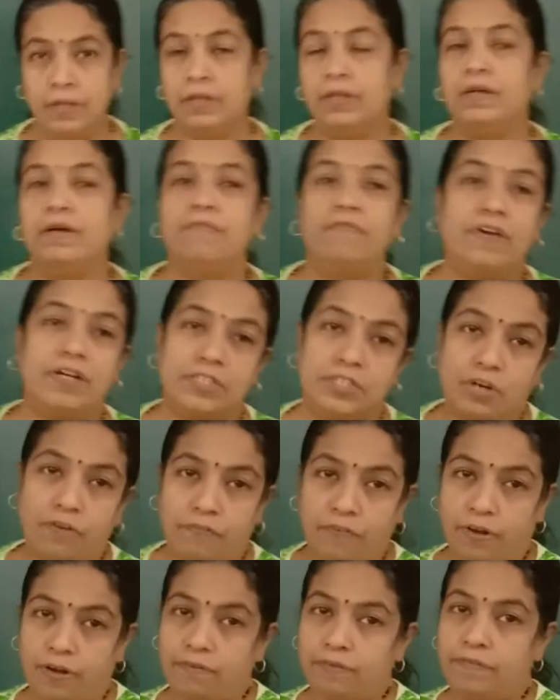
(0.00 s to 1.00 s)
First
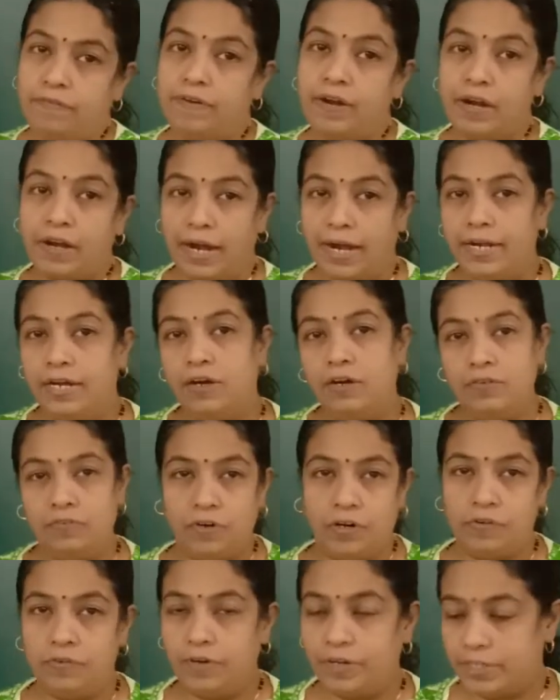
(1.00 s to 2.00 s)
of all, we will write down
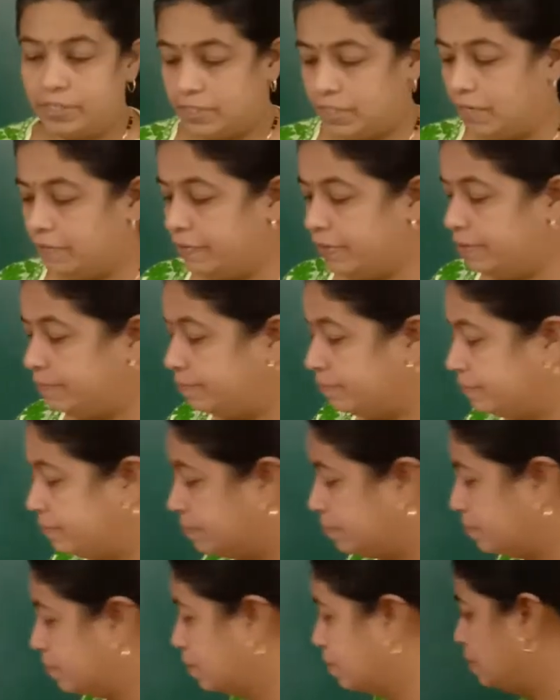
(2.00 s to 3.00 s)
what is
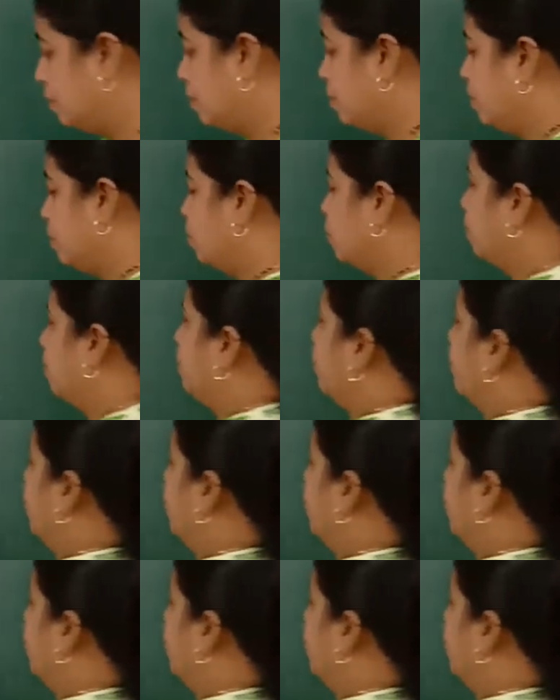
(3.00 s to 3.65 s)
given. To put